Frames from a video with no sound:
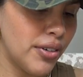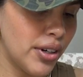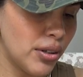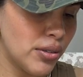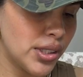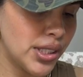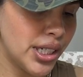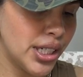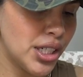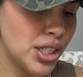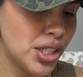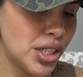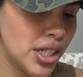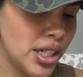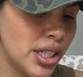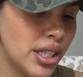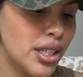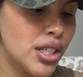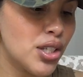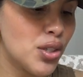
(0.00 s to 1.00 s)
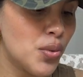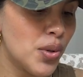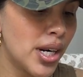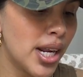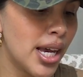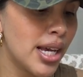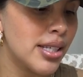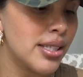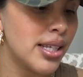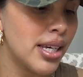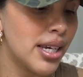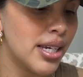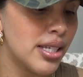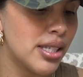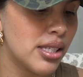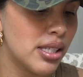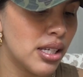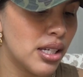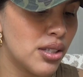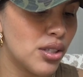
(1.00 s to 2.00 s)
Foundation. This one has a
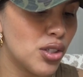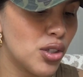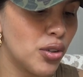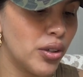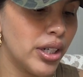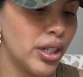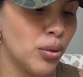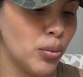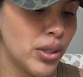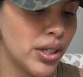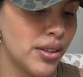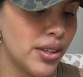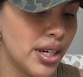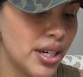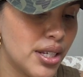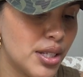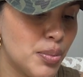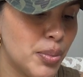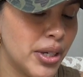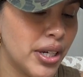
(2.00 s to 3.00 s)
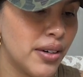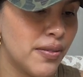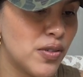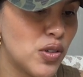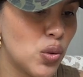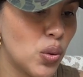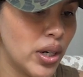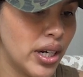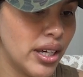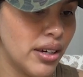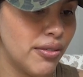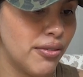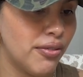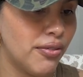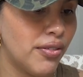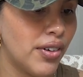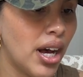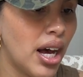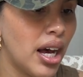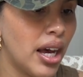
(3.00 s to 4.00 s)
sunscreen with SPF
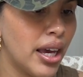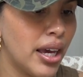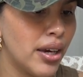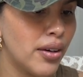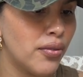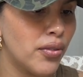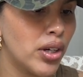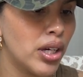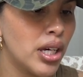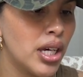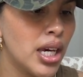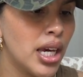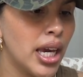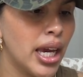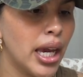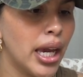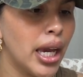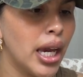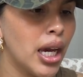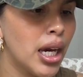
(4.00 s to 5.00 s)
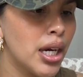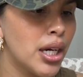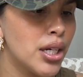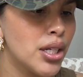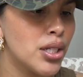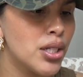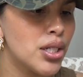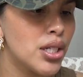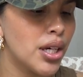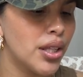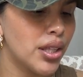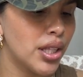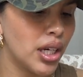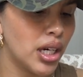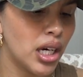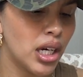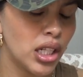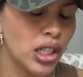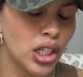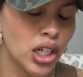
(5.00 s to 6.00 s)
25 and the
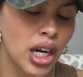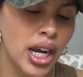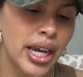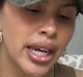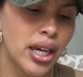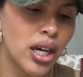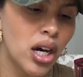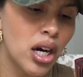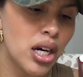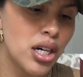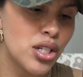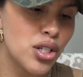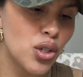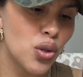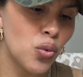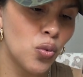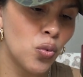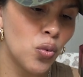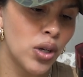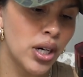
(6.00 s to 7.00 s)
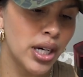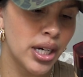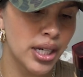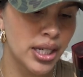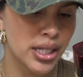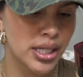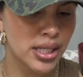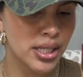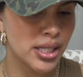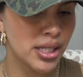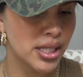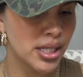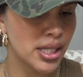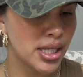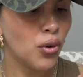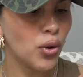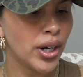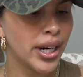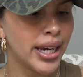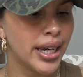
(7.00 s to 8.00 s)
color I got was
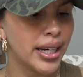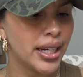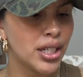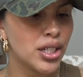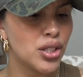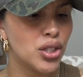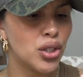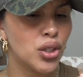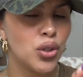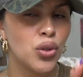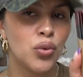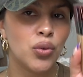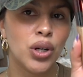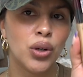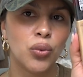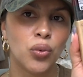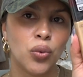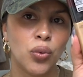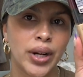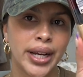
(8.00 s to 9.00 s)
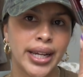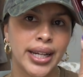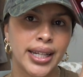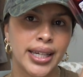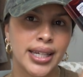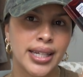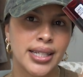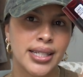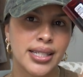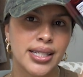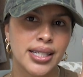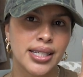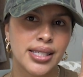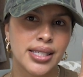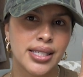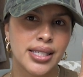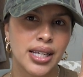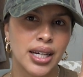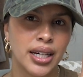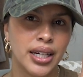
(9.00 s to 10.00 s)
482 Radiant
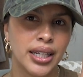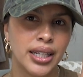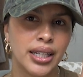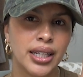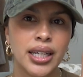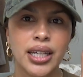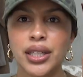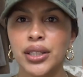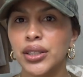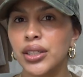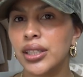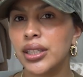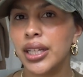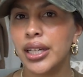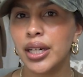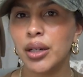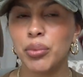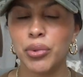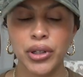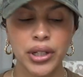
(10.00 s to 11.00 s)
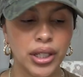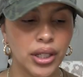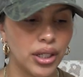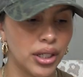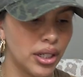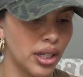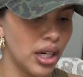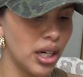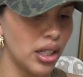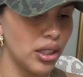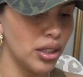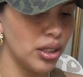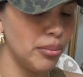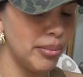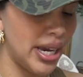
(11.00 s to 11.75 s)
Sun. It looked like a pretty good color